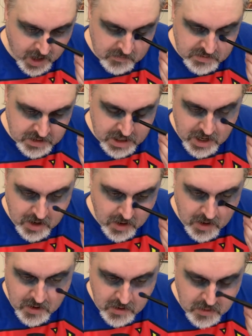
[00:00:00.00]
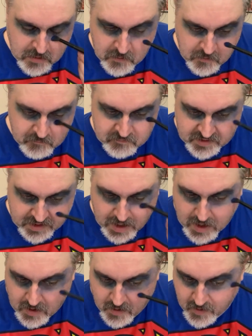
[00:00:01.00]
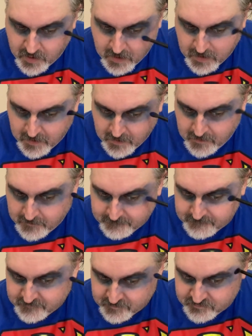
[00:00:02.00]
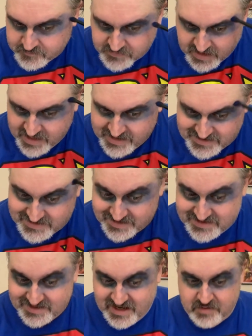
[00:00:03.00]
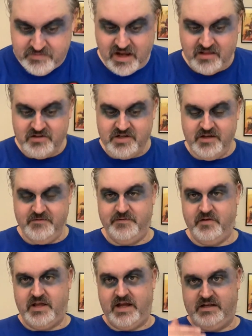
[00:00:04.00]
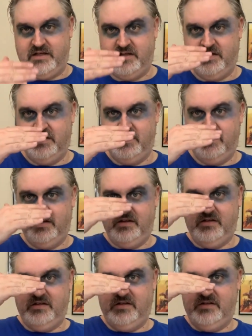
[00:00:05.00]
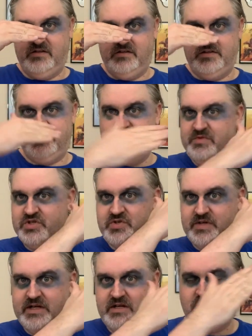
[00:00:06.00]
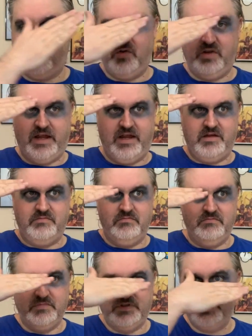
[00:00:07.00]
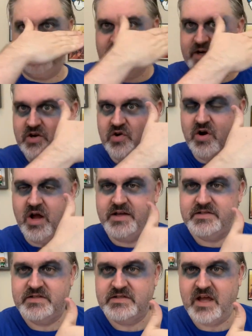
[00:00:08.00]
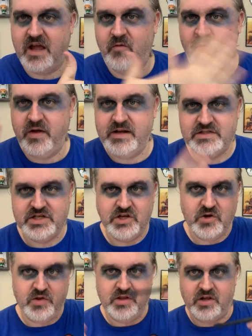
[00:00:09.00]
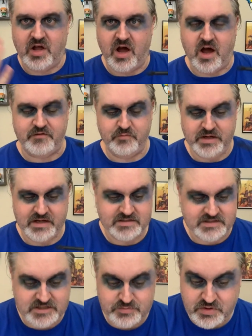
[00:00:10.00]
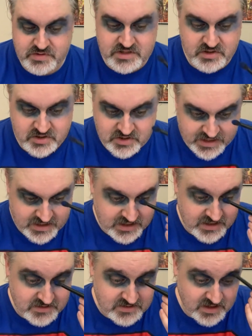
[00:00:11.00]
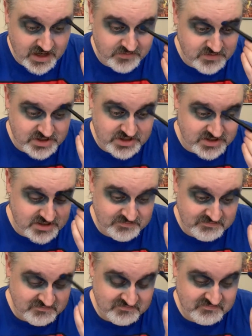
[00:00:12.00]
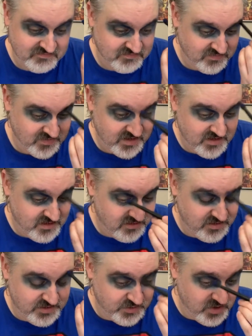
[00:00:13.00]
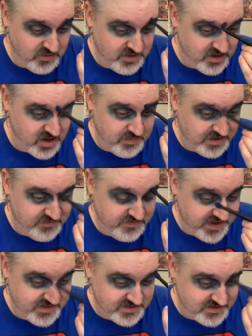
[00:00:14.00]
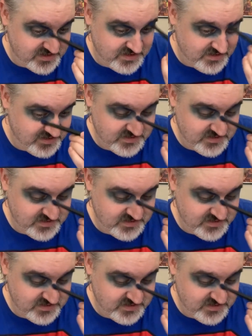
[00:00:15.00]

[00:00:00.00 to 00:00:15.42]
I'm gonna get it all over here. And it doesn't, I'm not looking for like symmetry or like straight across. I want it to go a little off because it's supposed to look like he's, I've just thrown it on my face.